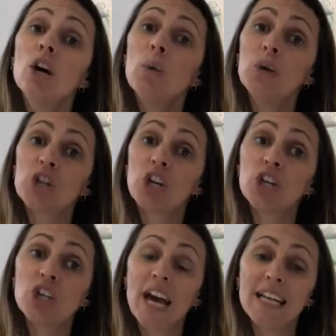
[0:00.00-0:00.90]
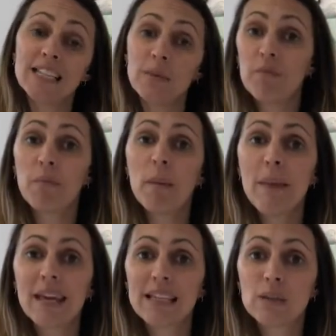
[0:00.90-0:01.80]
which I shared some of my
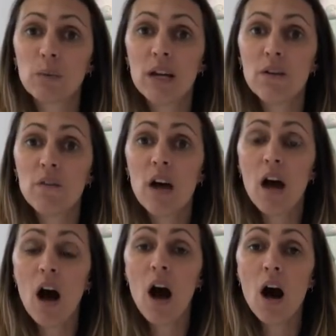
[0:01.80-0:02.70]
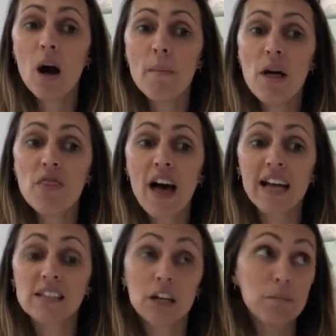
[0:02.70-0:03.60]
makes with
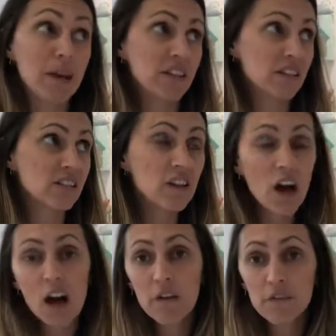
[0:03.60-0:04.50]
that I'd made the skirt,